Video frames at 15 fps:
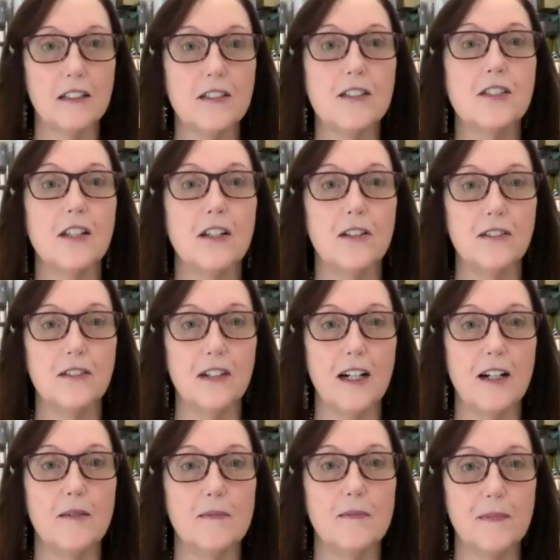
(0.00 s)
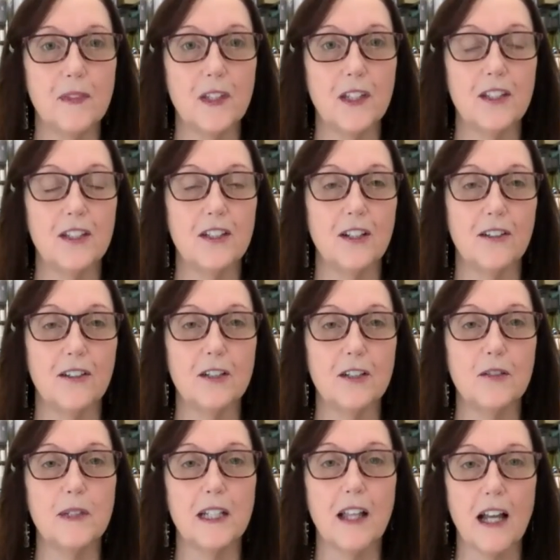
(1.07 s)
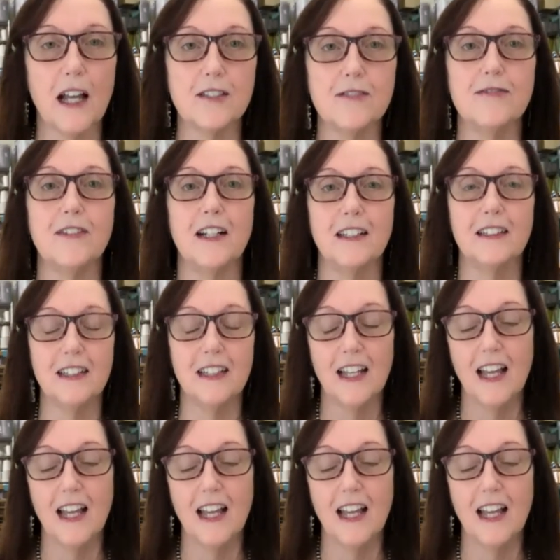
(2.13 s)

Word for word: So, mm-hmm. um, you know, it'll be lots of fun.